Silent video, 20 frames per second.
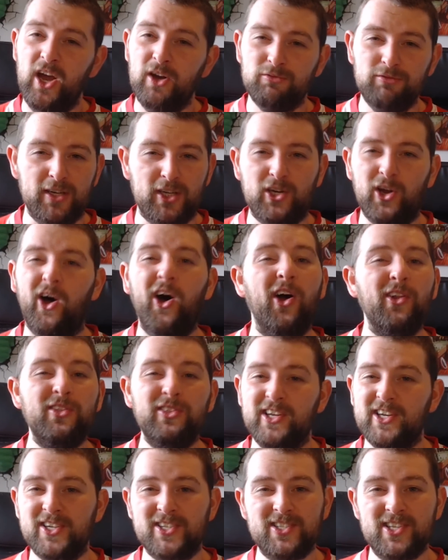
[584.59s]

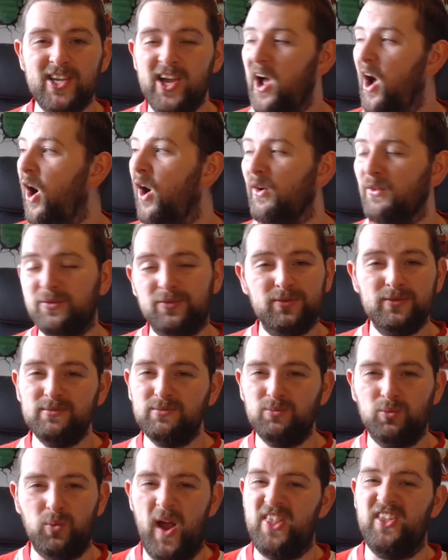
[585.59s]
regardless of
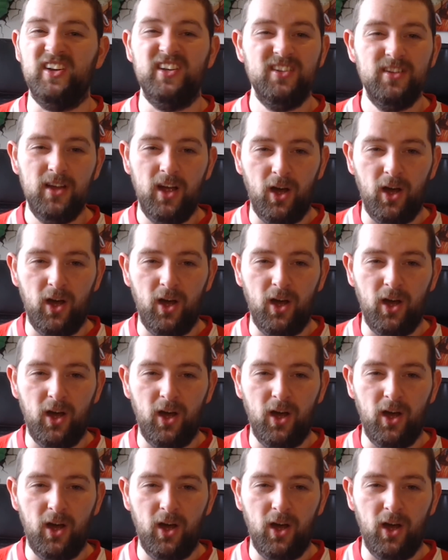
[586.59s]
whether